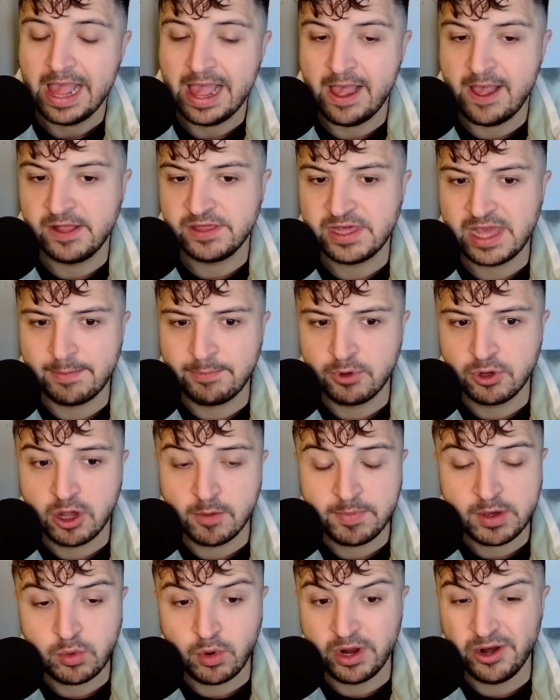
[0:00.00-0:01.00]
Diablo could be
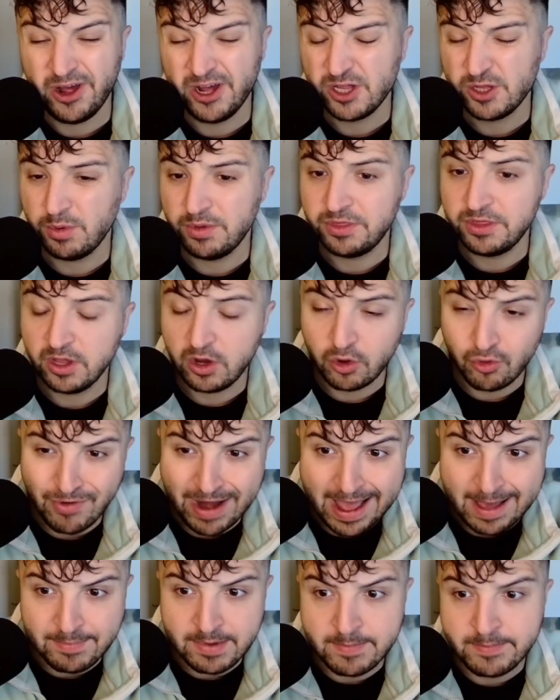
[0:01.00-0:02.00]
quite nice with the
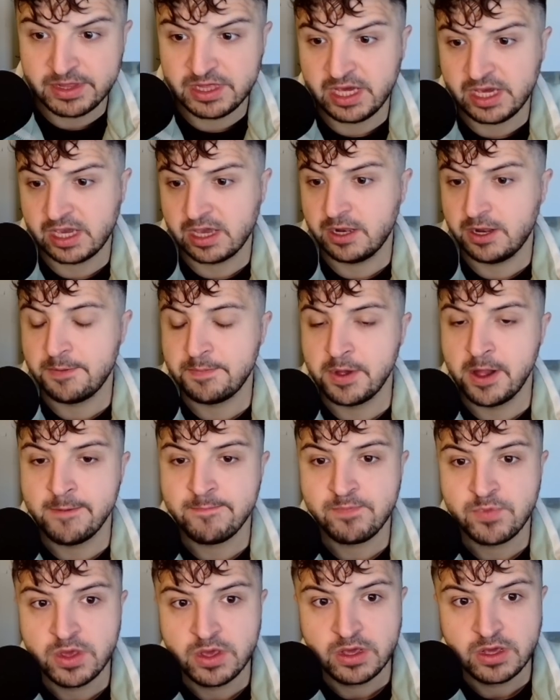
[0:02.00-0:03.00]
Crab in particular, but
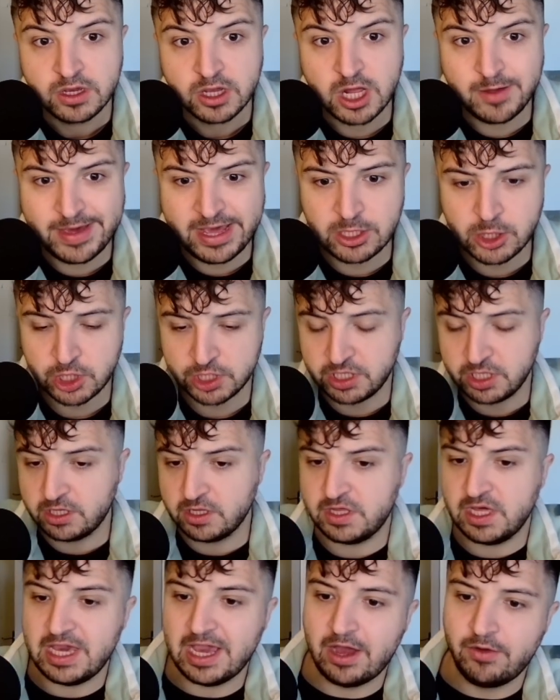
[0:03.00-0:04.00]
going to be interesting to
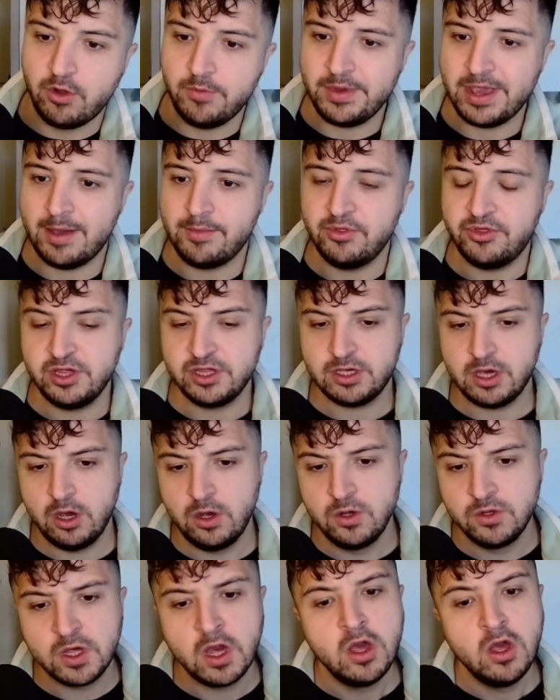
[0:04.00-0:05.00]
see how Ruby Amethyst
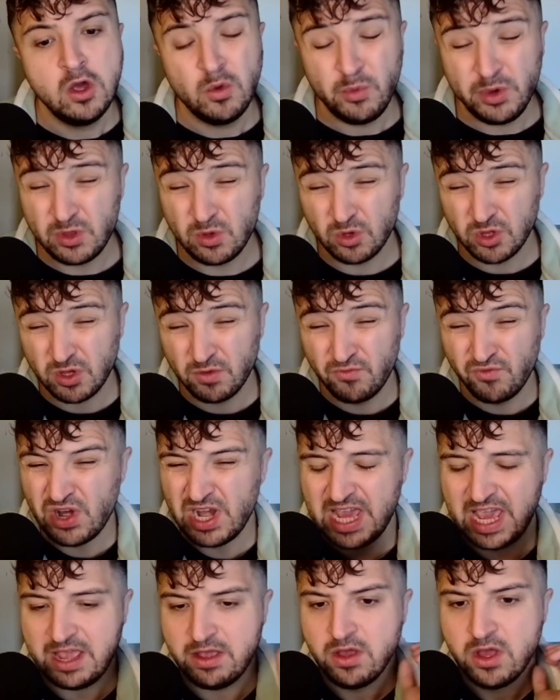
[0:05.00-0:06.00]
goes. We saw some
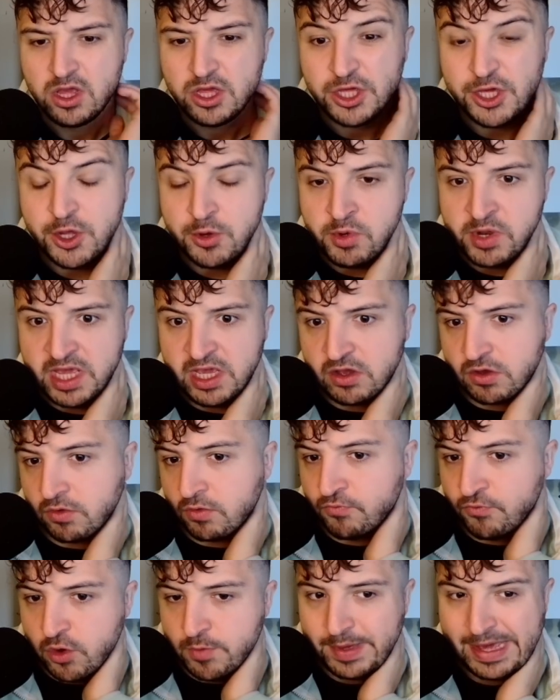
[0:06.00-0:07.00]
really unique
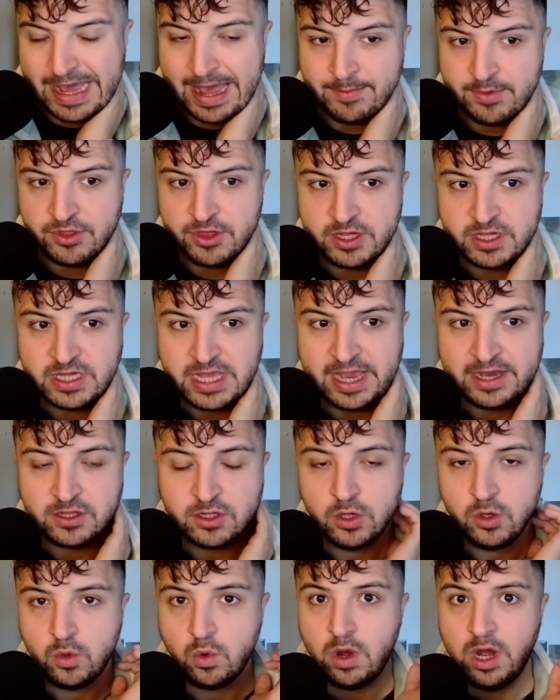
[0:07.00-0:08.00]
Ruby Amethyst decks do
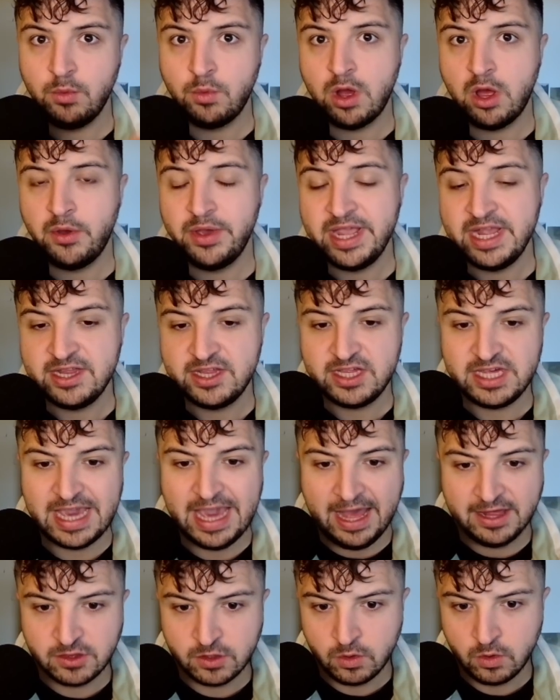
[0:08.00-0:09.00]
quite well in
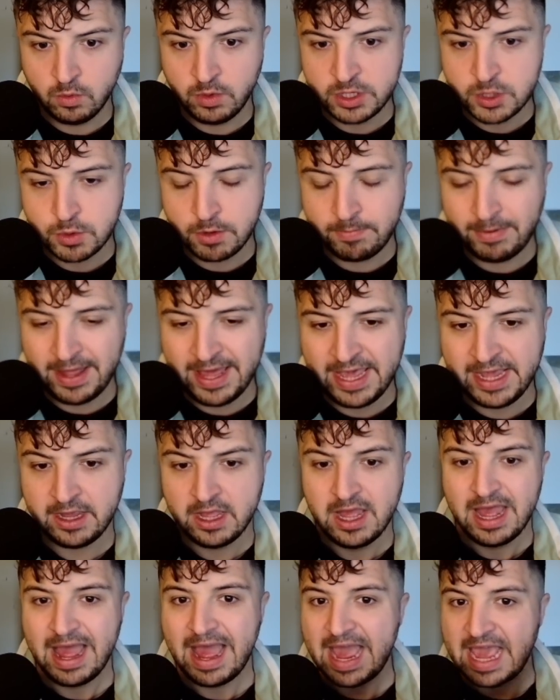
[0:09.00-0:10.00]
Seattle, which were playing
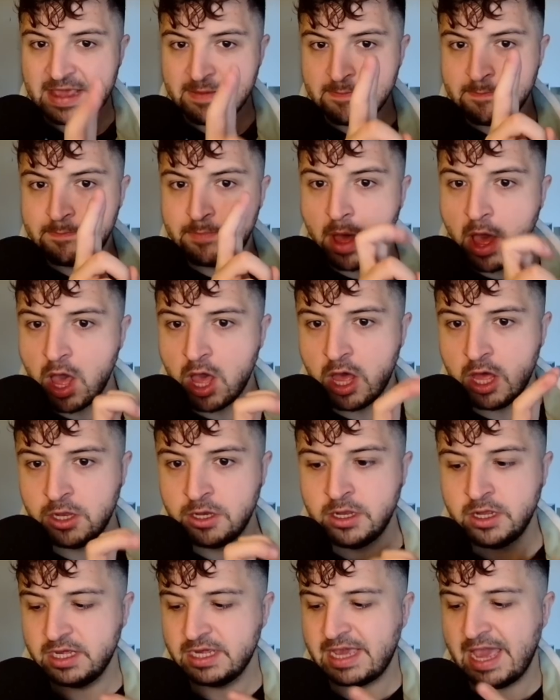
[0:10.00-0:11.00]
a burn
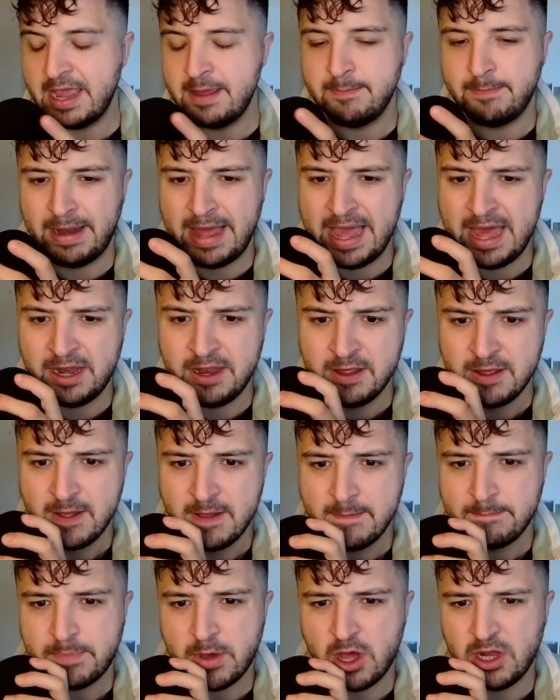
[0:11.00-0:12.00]
game plan.
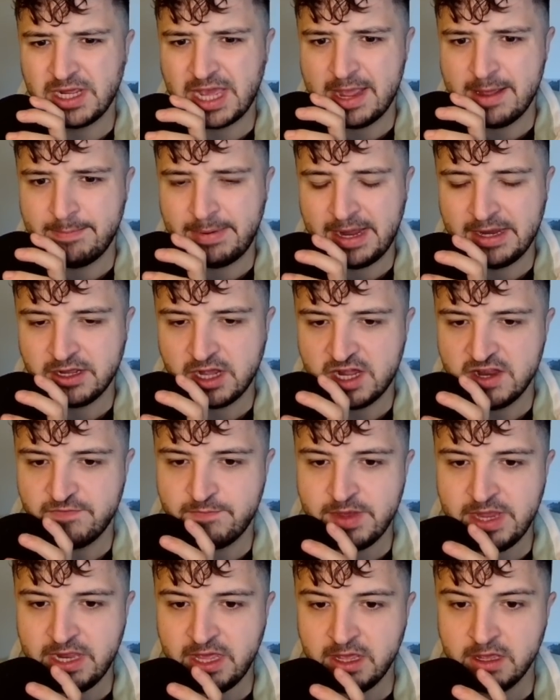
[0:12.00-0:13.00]
Burn game plan kind of
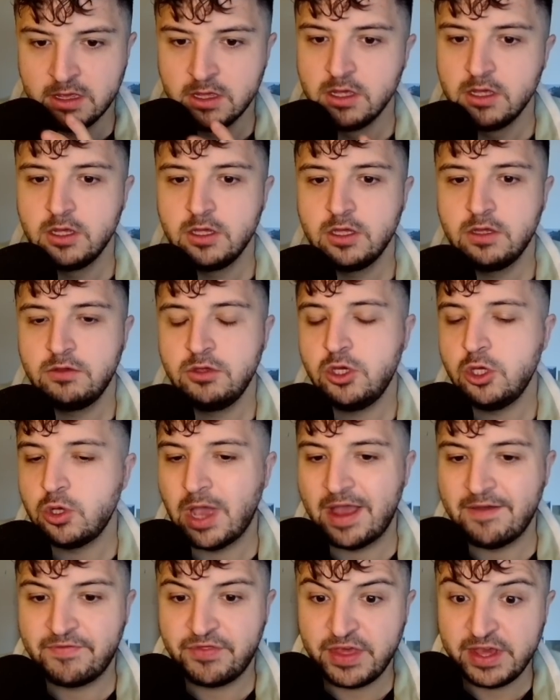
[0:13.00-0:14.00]
meaning you
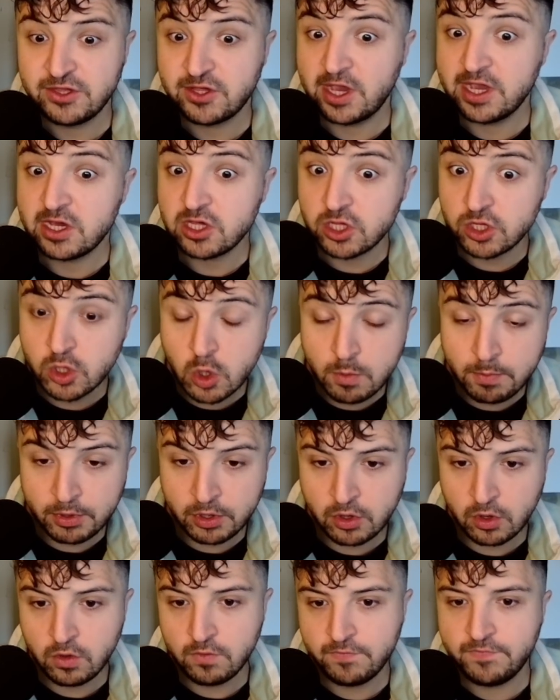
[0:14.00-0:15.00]
have things like Super
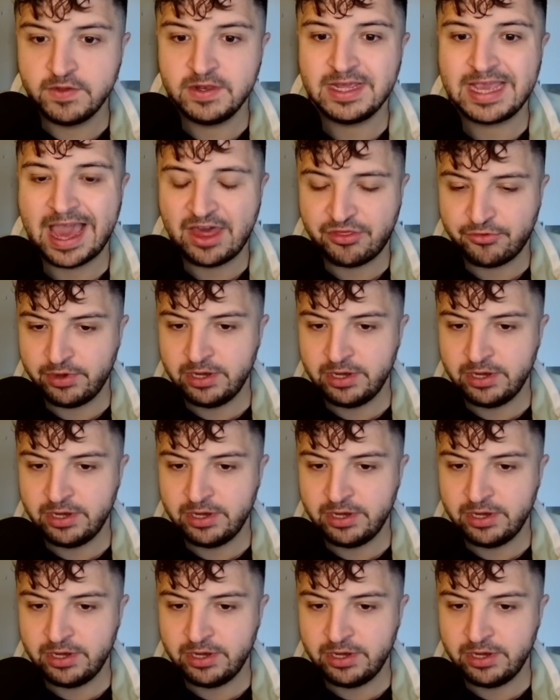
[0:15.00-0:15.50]
Goof and Gathering